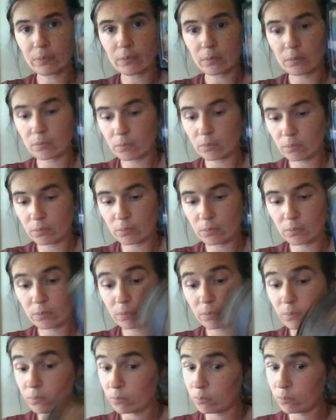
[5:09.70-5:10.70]

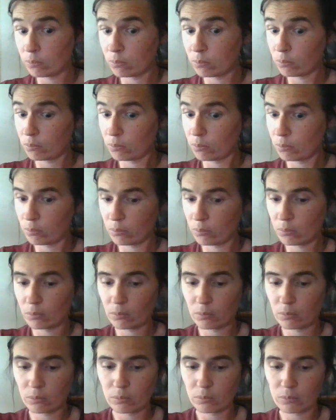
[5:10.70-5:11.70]

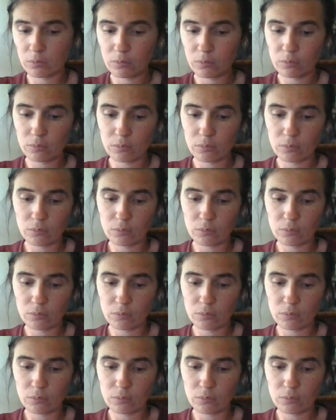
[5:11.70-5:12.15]
No one is speaking in this clip.